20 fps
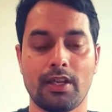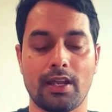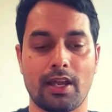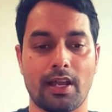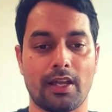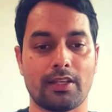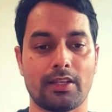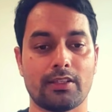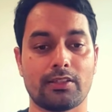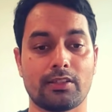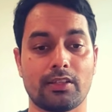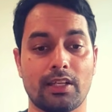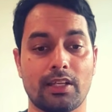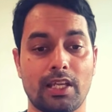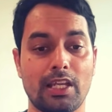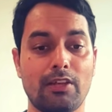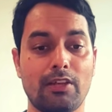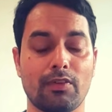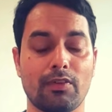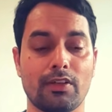and
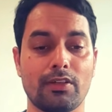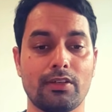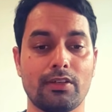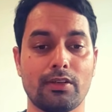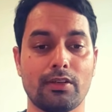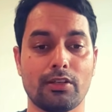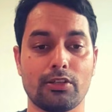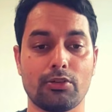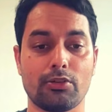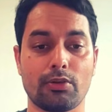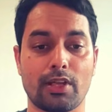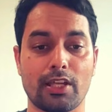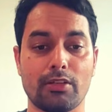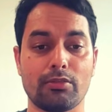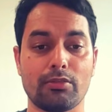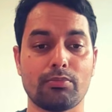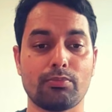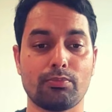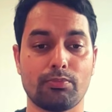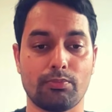even you
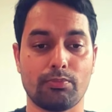can